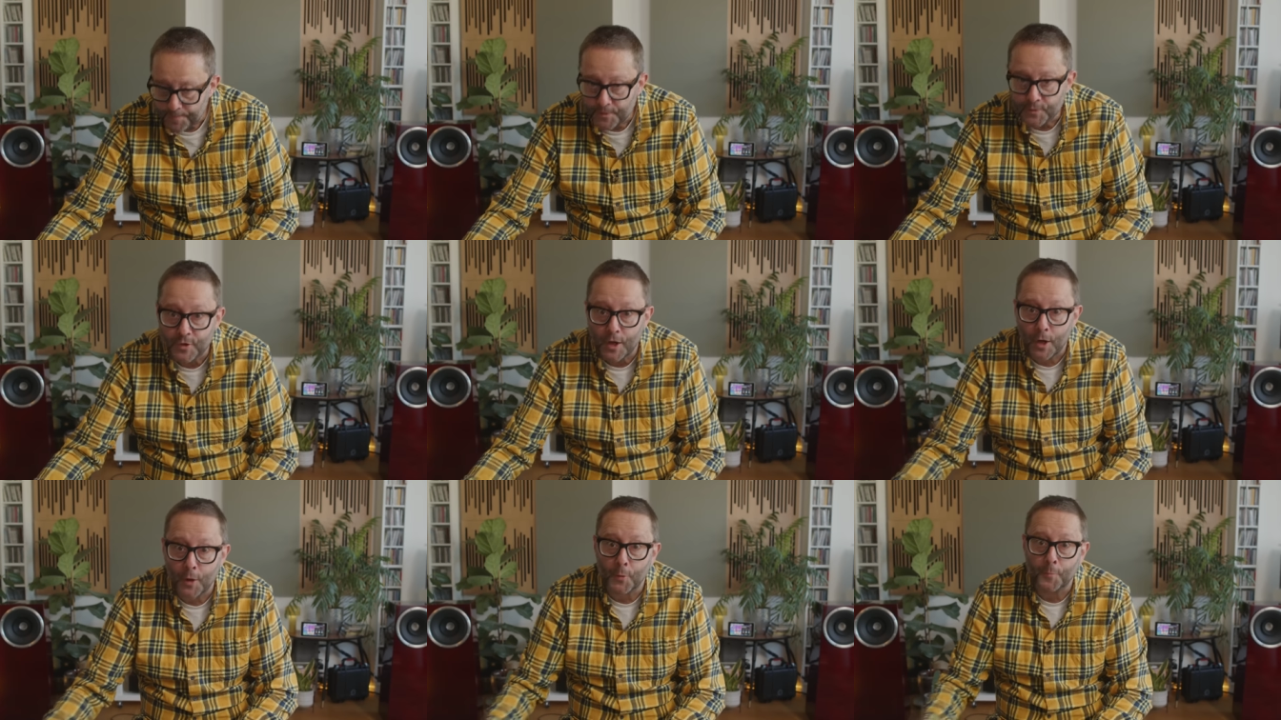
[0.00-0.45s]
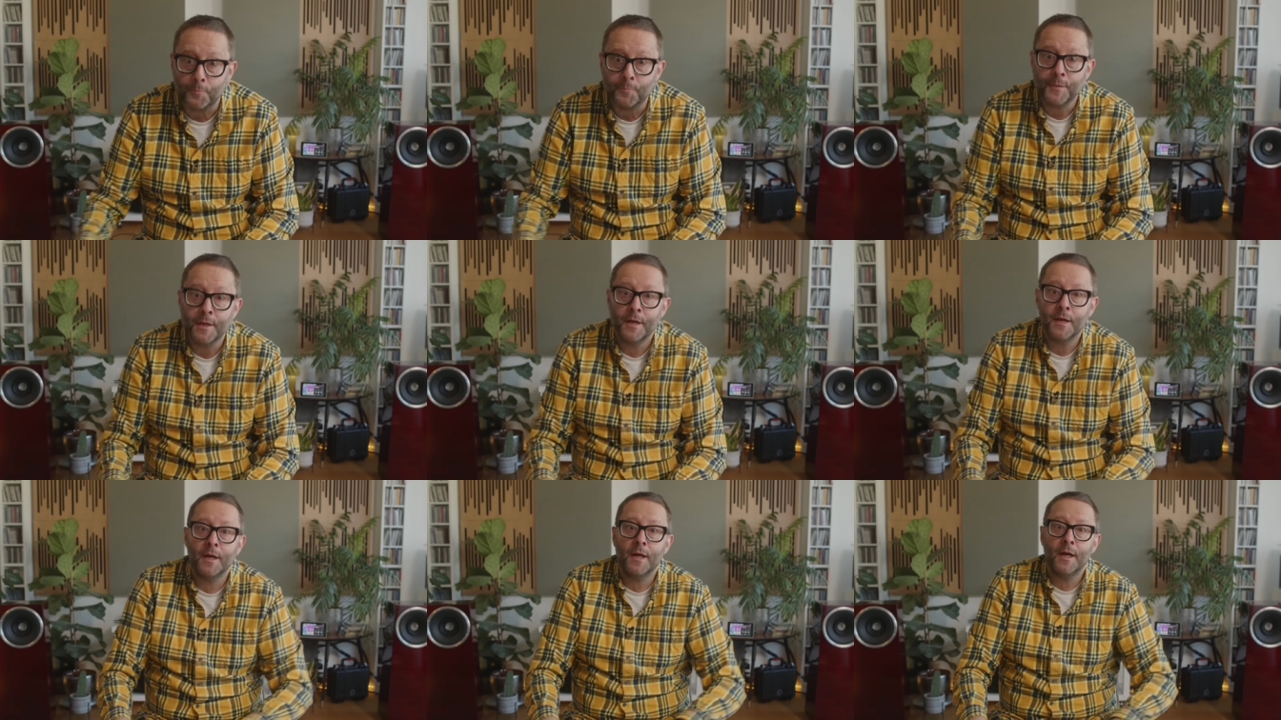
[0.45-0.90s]
So,
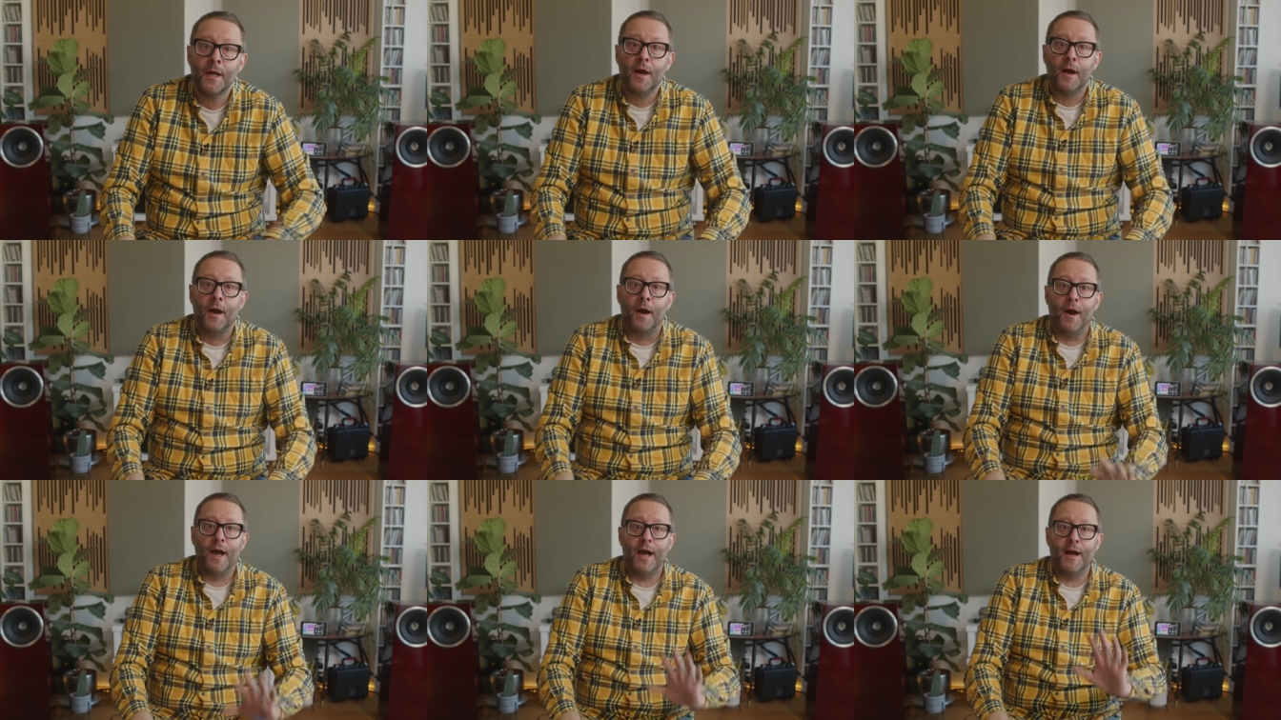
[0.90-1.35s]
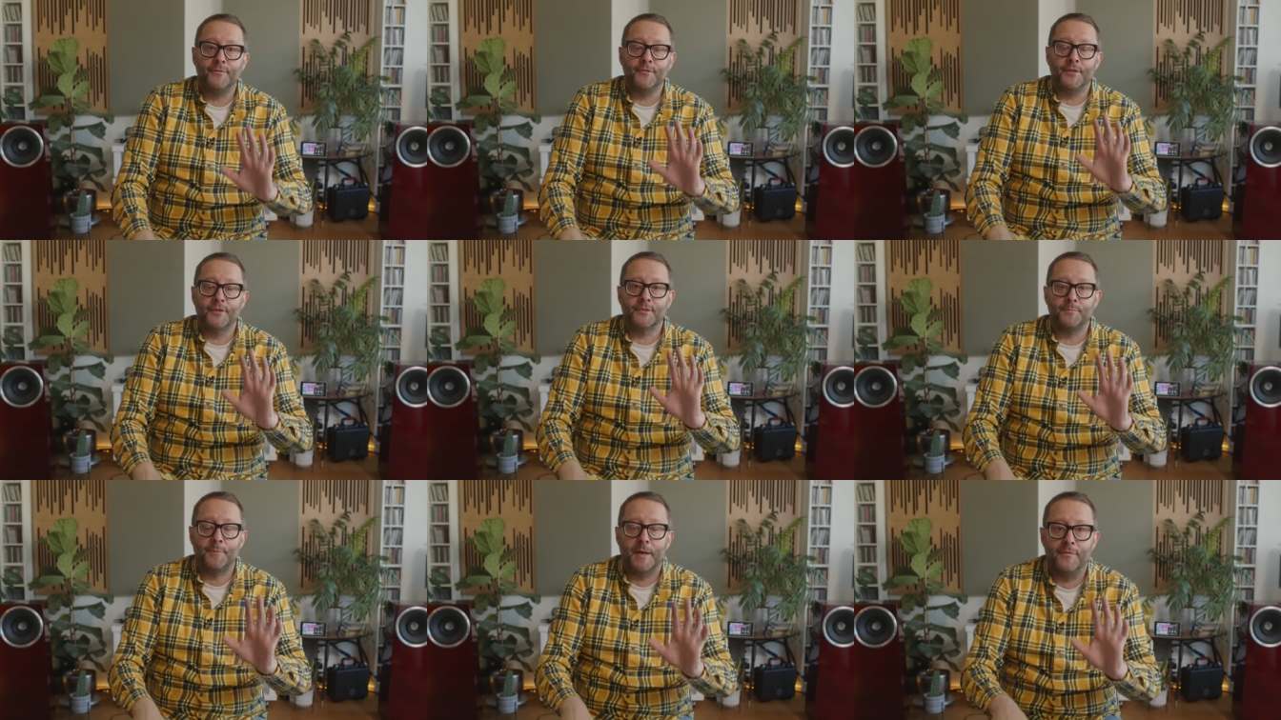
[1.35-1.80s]
I have
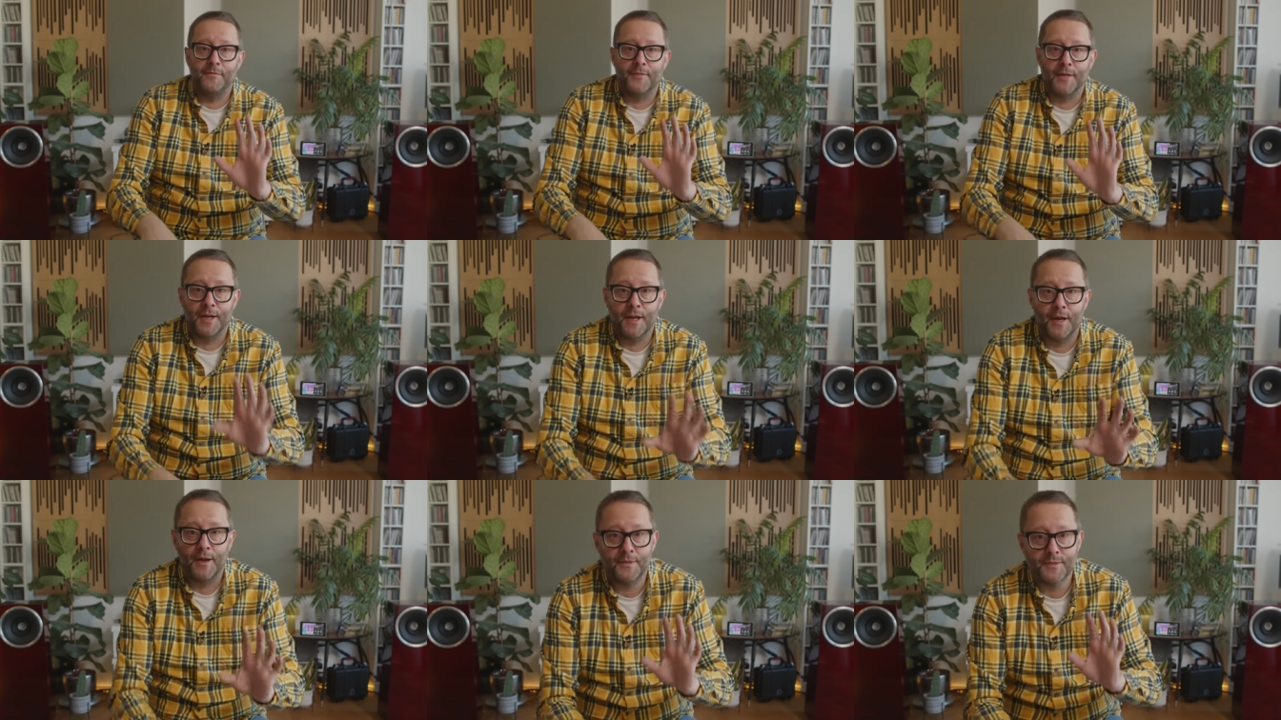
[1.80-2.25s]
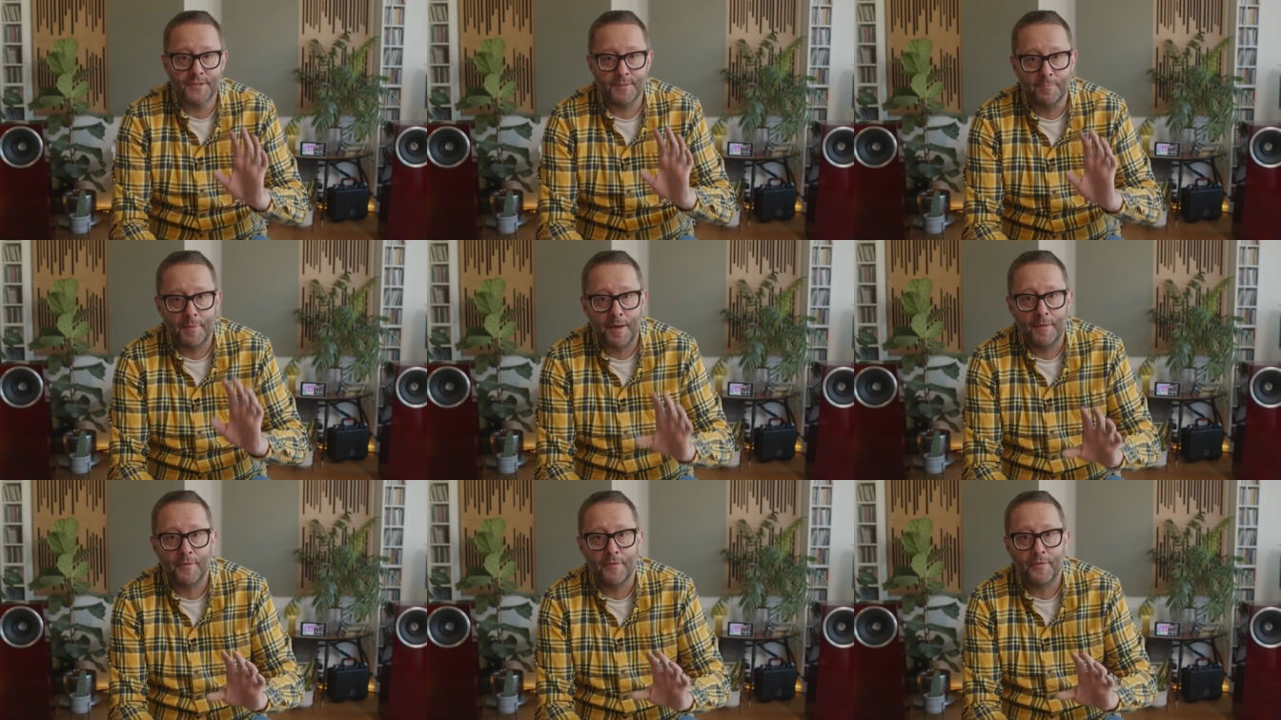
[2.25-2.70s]
just spent the last
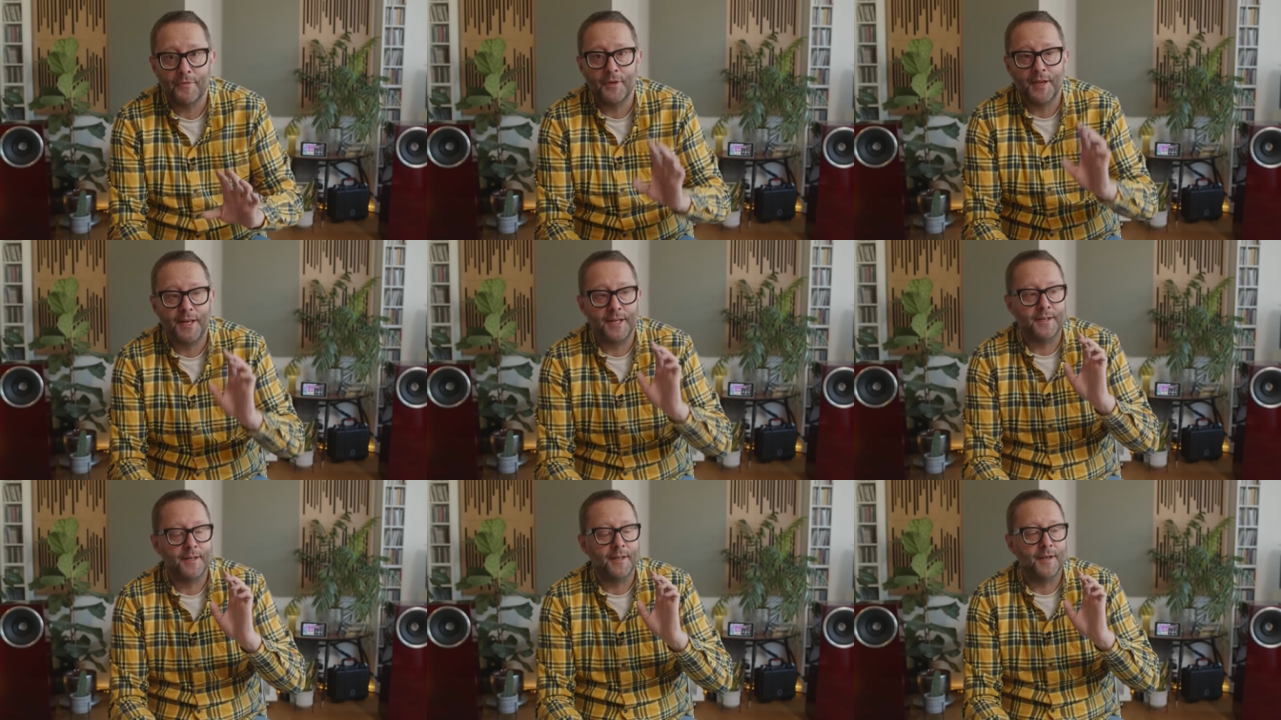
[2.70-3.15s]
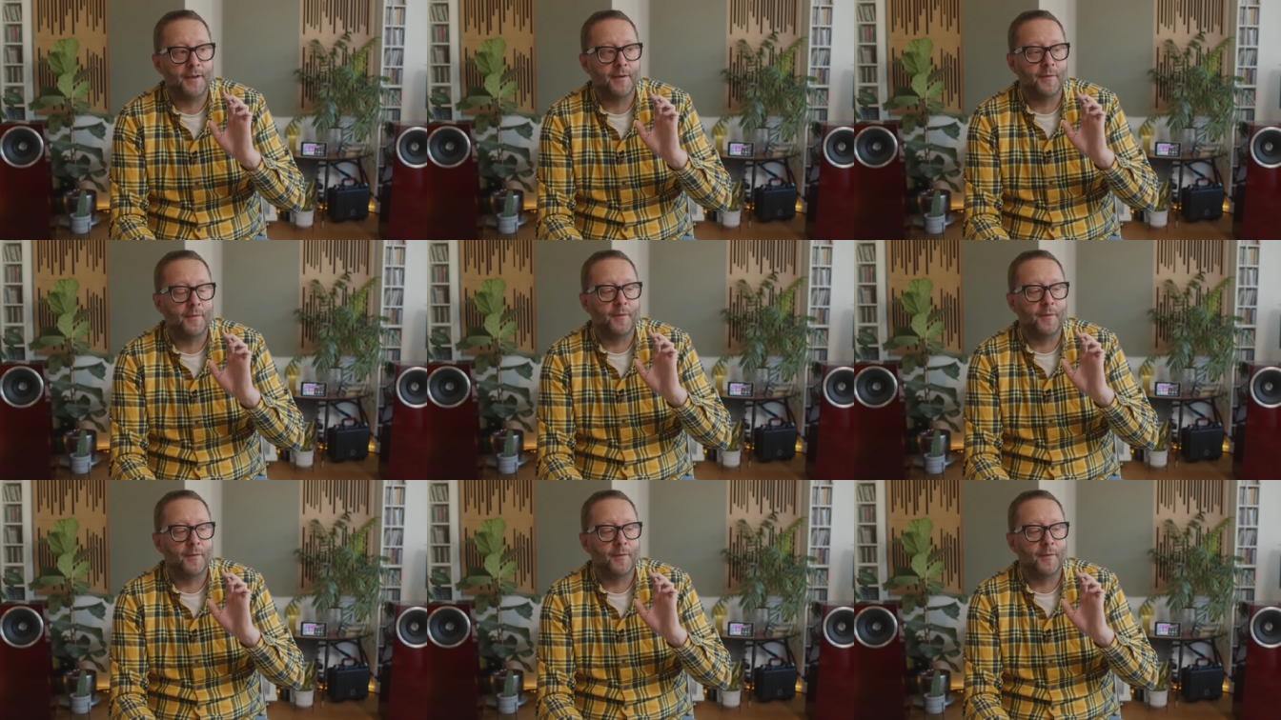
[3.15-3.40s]
month in